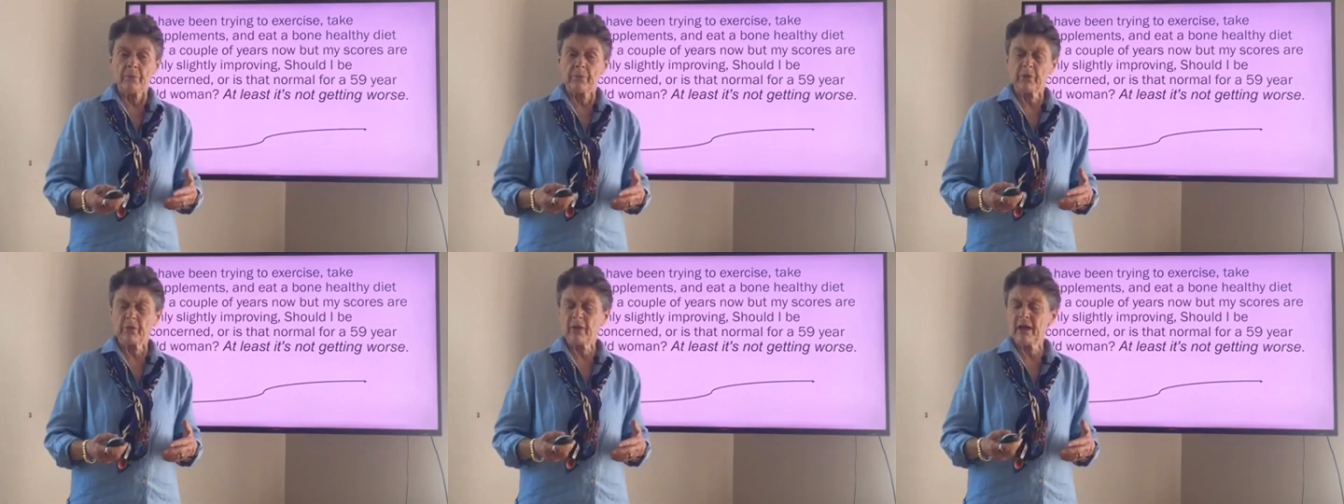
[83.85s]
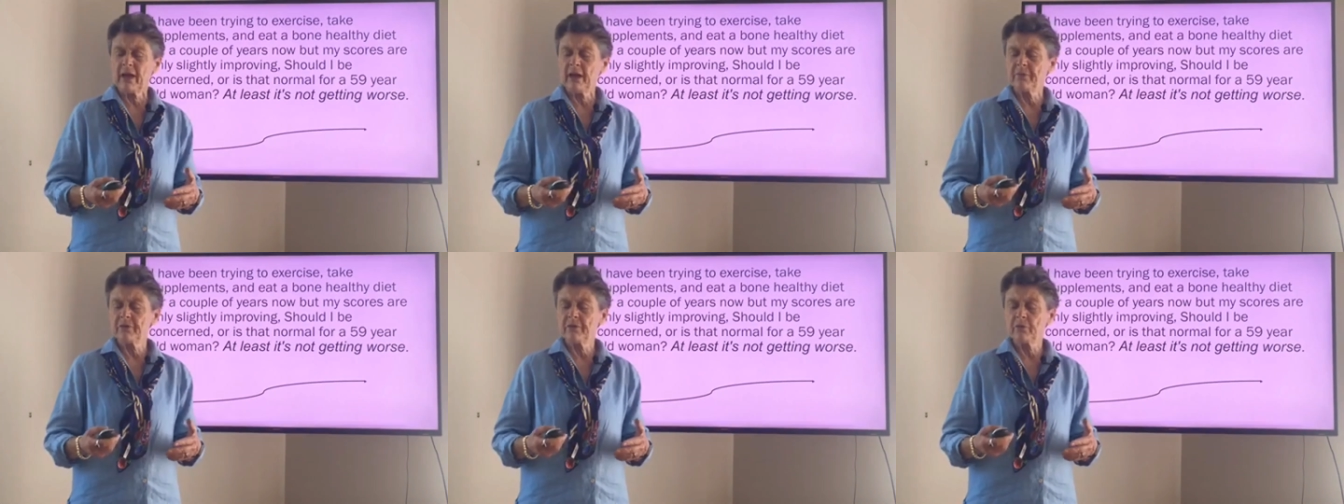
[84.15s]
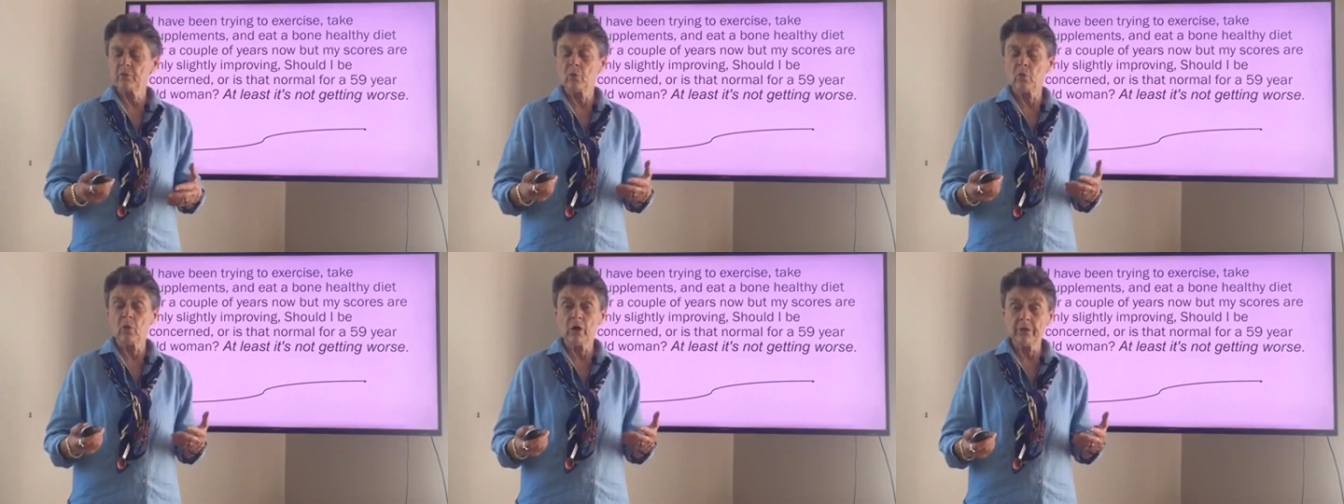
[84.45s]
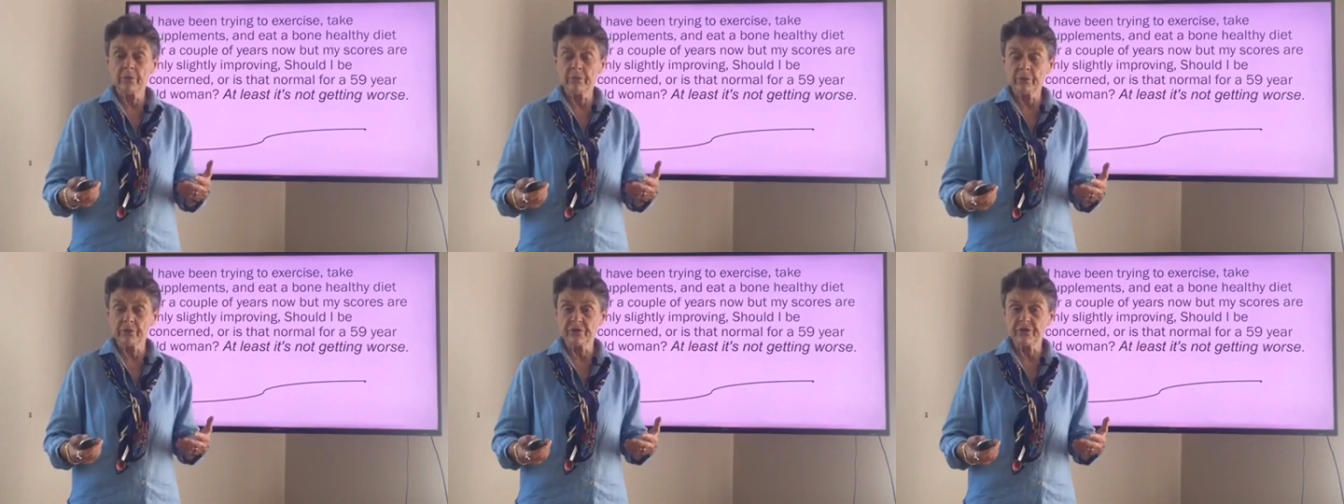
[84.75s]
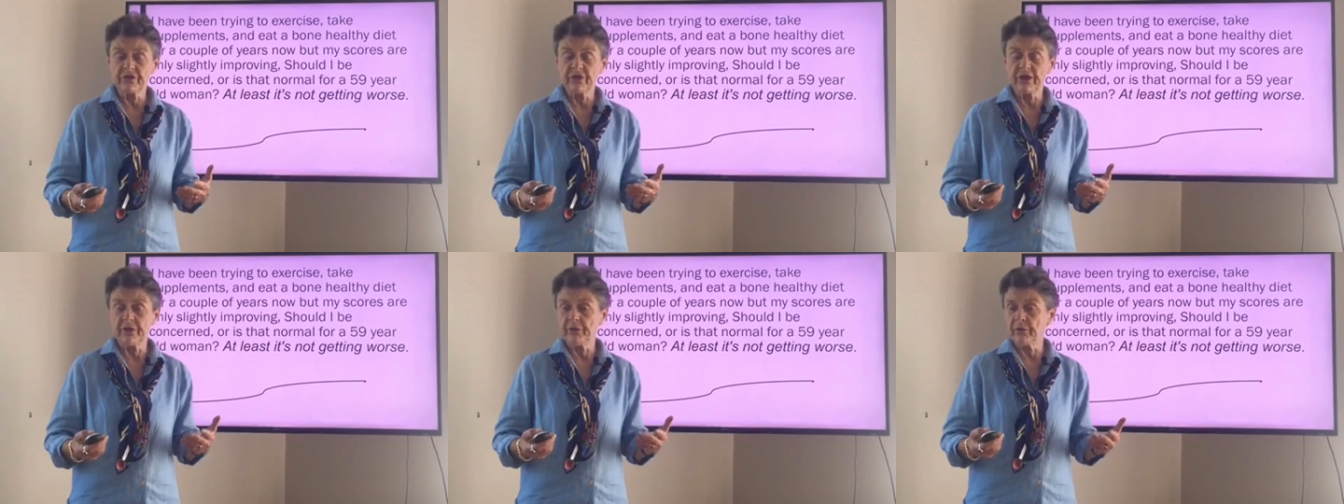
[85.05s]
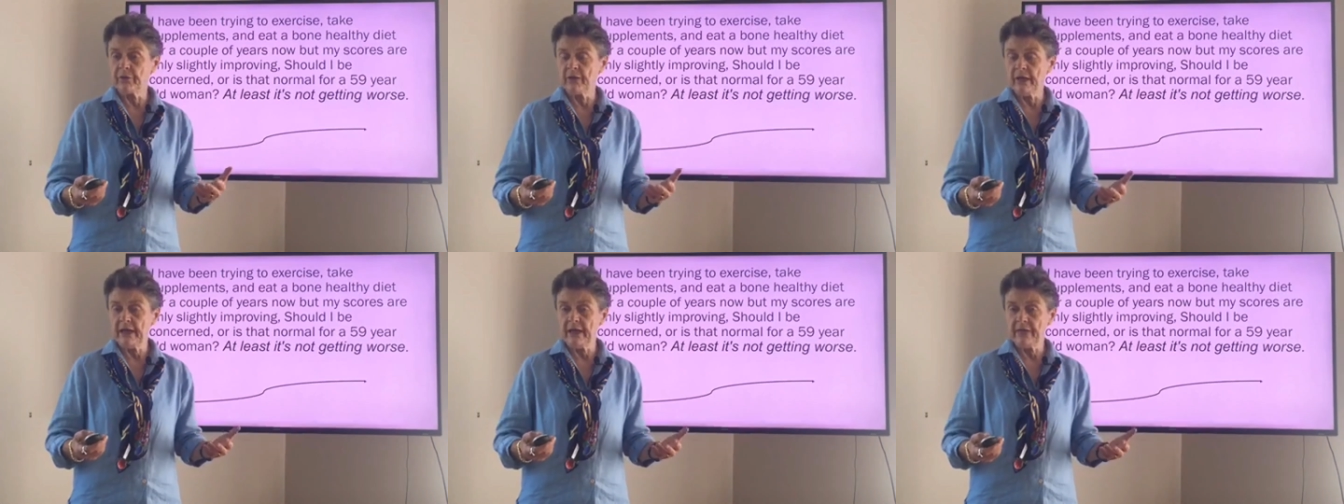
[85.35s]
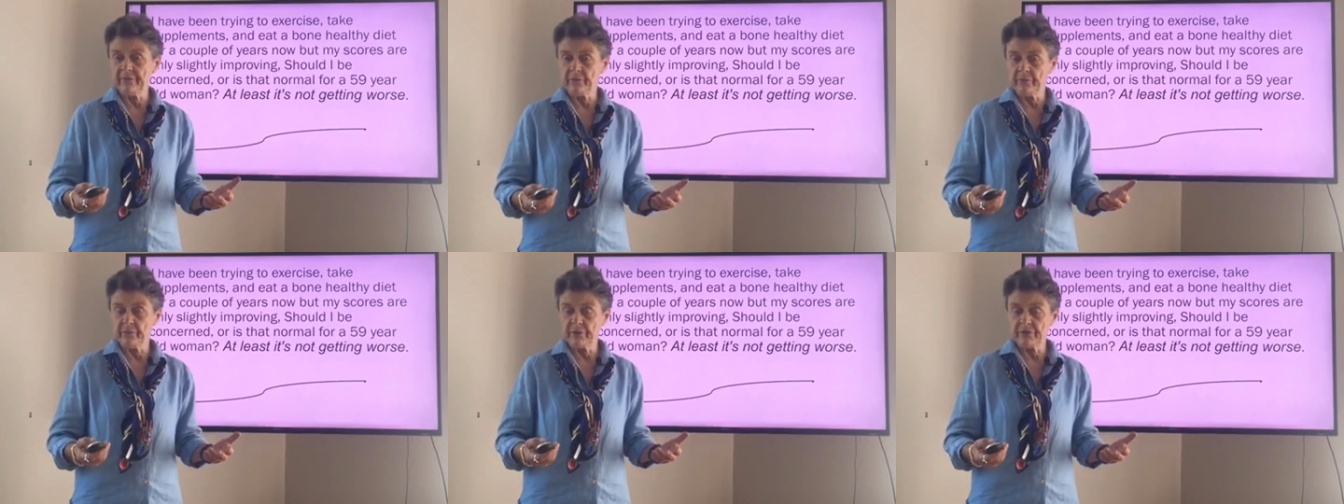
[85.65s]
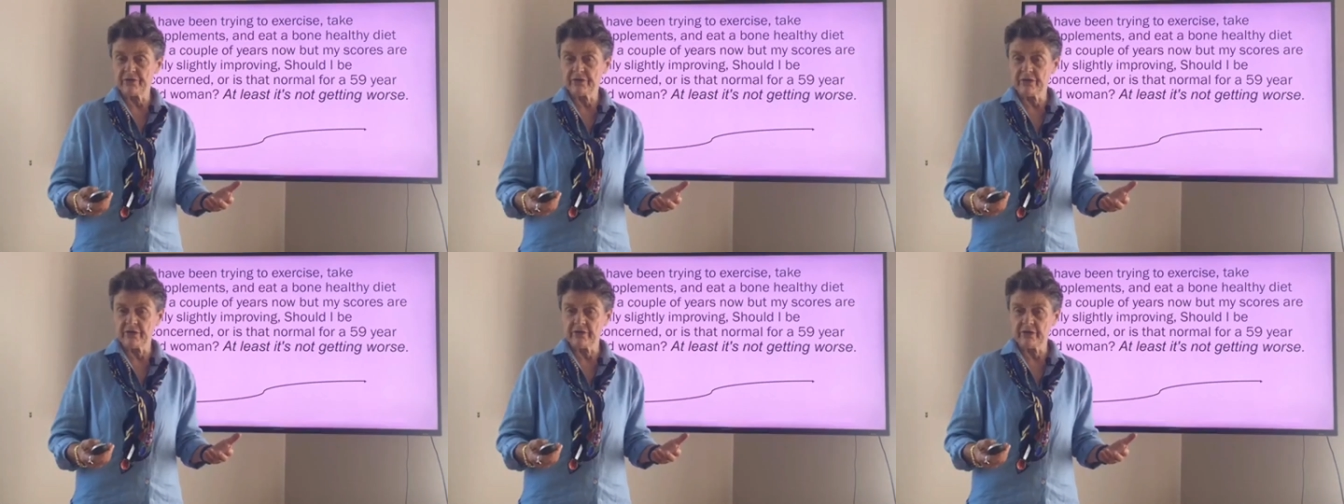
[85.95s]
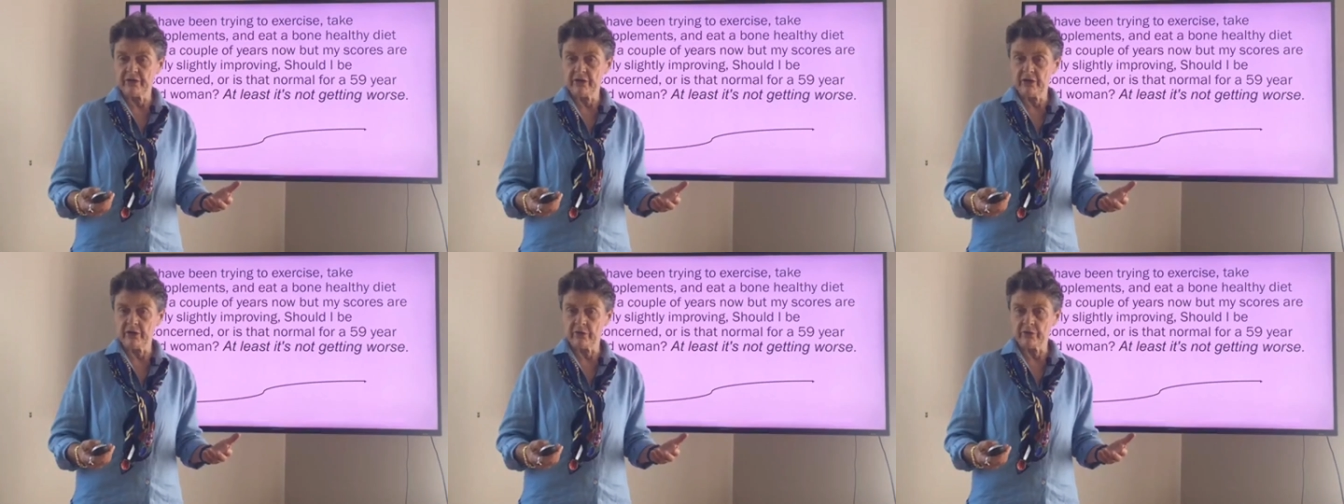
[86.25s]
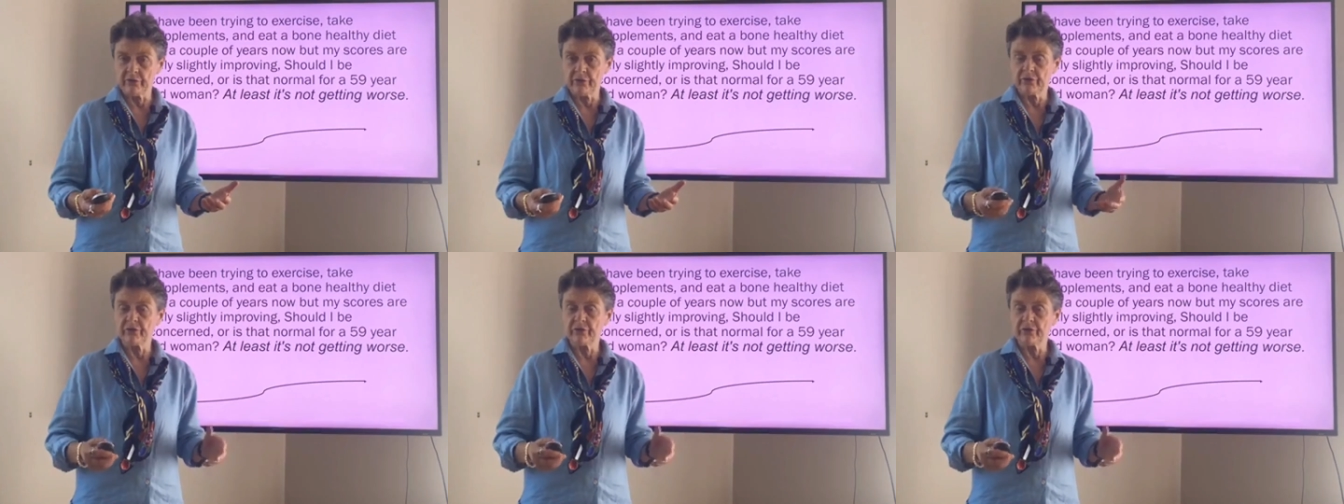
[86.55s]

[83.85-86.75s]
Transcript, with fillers: perhaps 1% or a half a percent a year.